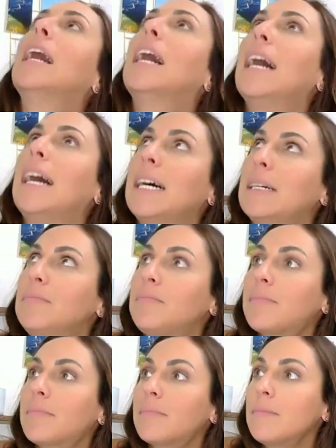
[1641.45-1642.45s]

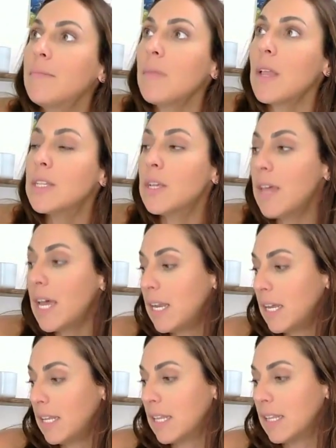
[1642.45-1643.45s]
Um, so
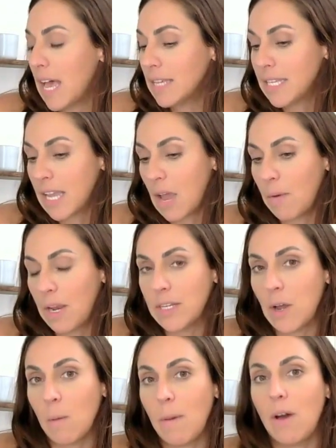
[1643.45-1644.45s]
then the last thing I want to
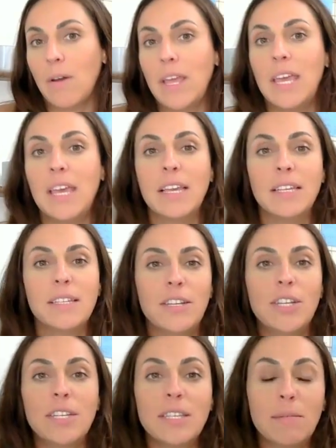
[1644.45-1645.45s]
talk about is
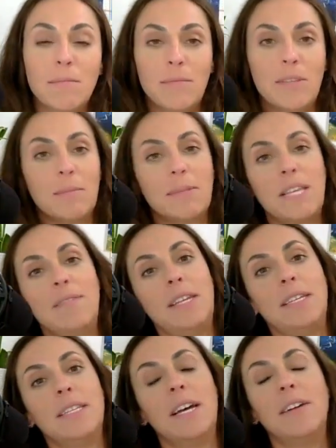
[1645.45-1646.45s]
just some some
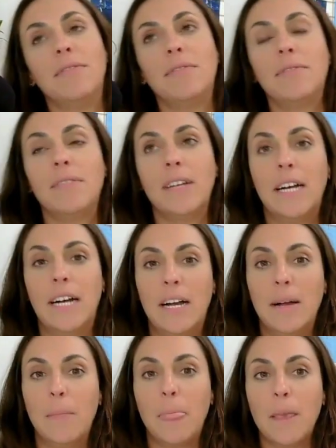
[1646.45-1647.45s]
safety stuff.
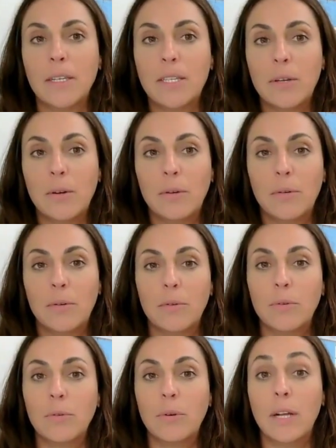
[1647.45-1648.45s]
Um,
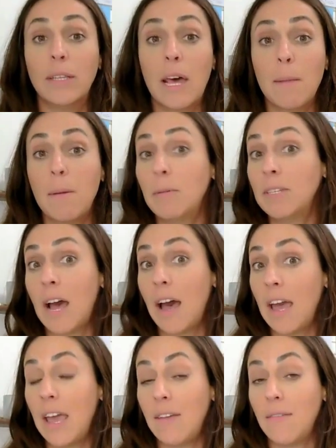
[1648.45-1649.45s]
so a lot of people
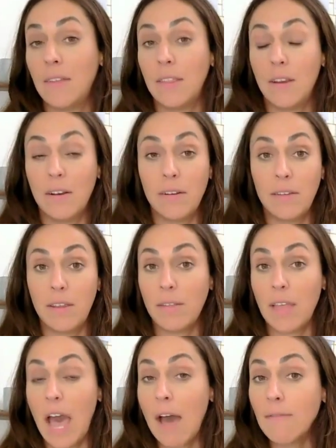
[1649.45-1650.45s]
dive and they're you
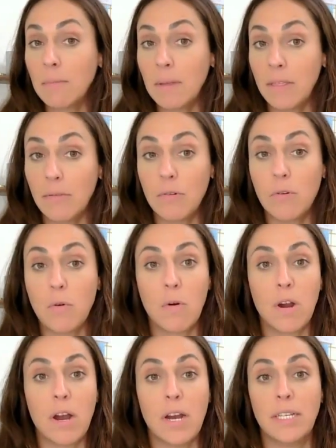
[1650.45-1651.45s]
know they haven't been through a
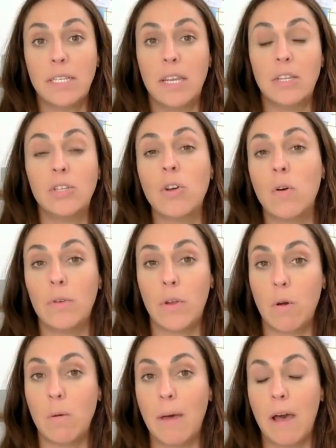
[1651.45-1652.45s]
course, they don't
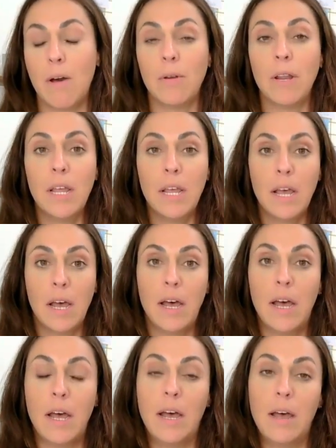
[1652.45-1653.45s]
know about
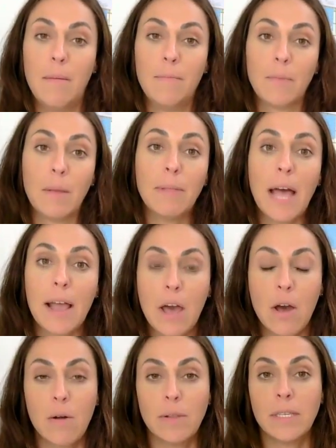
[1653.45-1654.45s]
um,
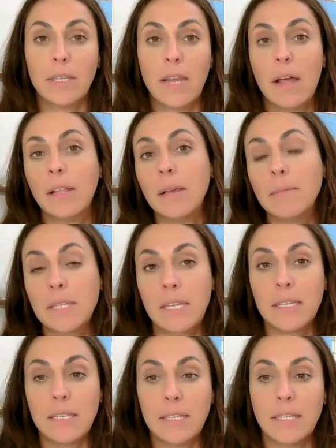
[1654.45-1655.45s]
blackouts and
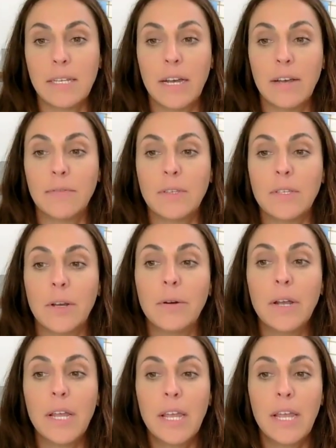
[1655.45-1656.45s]
LMCs and stuff.
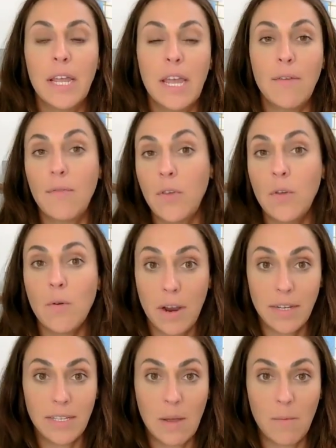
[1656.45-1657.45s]
So if you
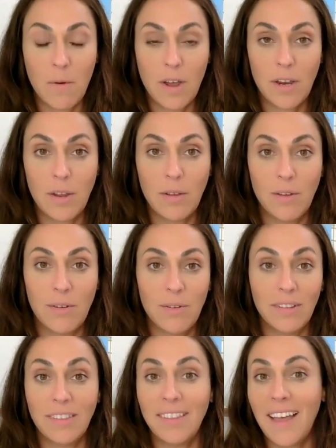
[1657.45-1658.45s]
are someone
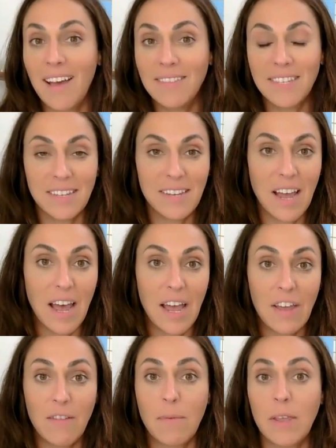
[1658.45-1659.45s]
who loves to
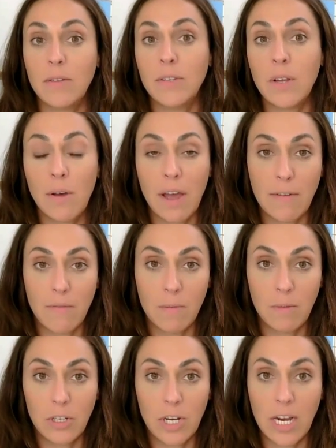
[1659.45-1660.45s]
dive but you don't have
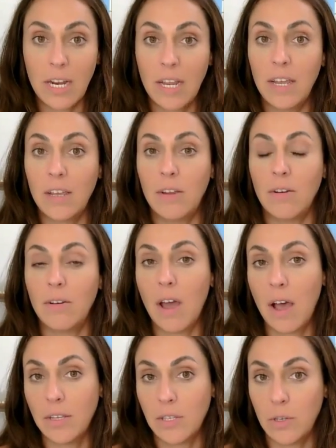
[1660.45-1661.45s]
formal training, you're
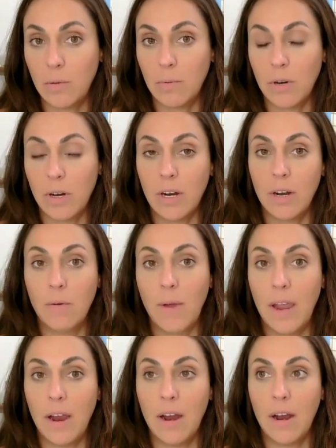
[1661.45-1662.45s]
not super
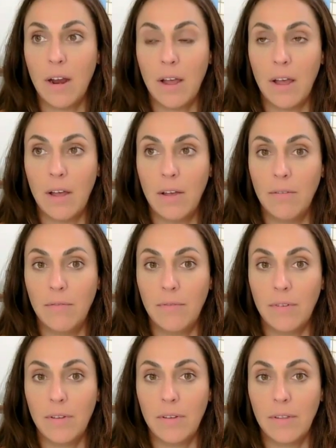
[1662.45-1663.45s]
aware of
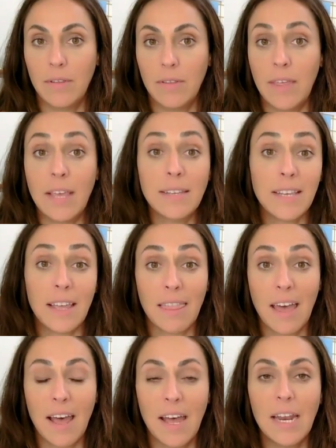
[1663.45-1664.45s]
things like
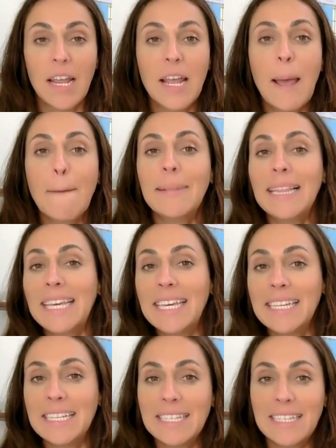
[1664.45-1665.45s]
that,
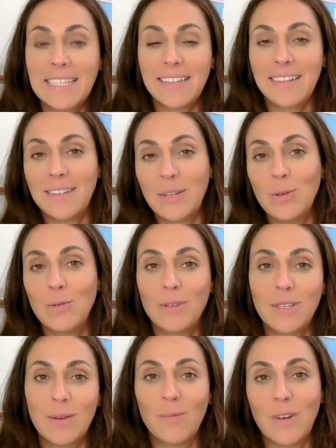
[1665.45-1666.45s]
please do
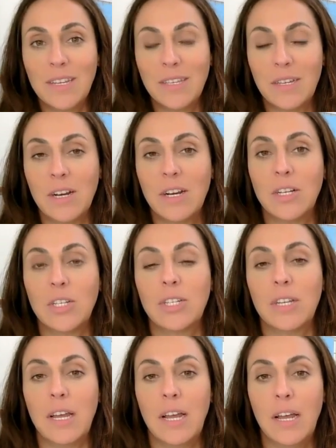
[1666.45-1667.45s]
some
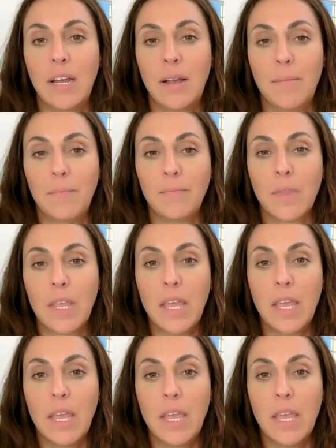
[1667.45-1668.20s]
research. Um,